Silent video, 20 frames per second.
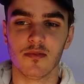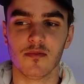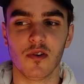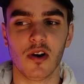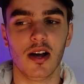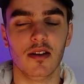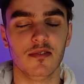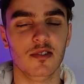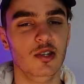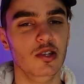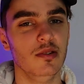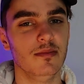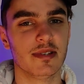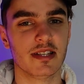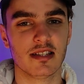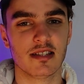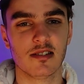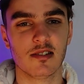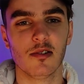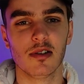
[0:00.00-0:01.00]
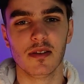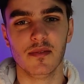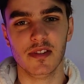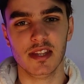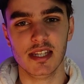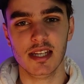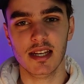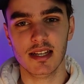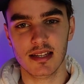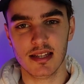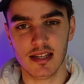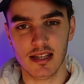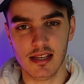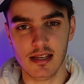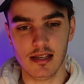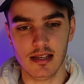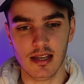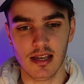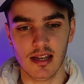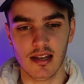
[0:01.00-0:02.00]
5 cubes and it's not even the end of the
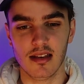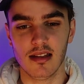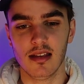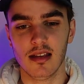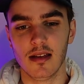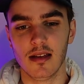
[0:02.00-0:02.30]
year yet.